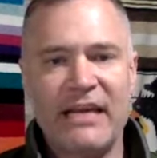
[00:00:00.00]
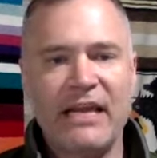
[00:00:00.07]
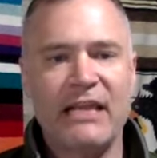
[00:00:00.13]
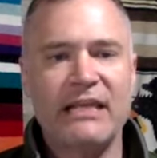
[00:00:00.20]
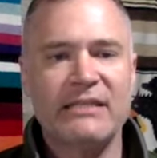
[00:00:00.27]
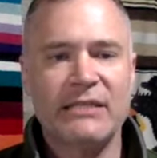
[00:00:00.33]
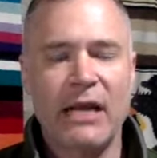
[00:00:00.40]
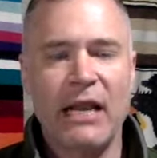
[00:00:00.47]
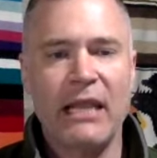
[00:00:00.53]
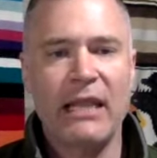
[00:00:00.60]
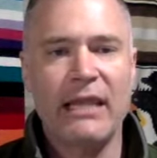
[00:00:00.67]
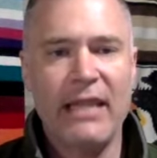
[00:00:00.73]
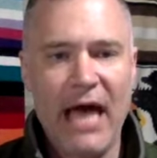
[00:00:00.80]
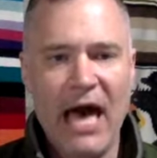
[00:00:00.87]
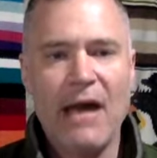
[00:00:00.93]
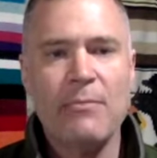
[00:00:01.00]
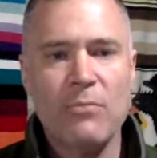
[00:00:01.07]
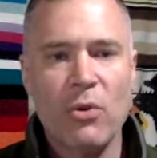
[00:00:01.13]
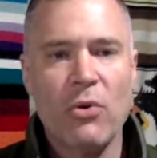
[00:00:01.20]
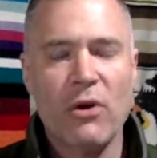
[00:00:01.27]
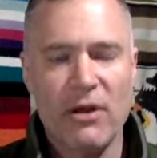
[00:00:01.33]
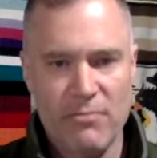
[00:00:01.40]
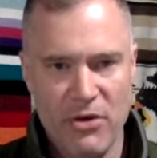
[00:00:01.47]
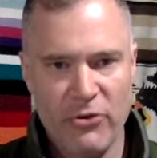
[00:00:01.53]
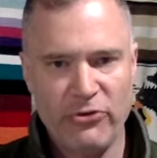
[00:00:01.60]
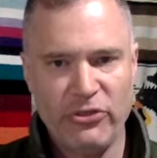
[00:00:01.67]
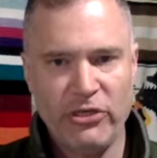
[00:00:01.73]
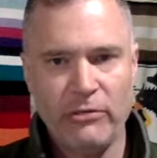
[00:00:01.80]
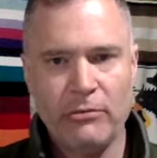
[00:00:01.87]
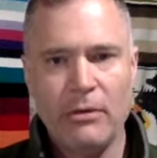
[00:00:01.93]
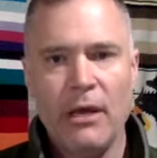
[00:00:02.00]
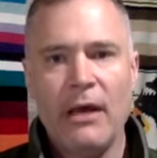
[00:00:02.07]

to elicit a lot more emotion.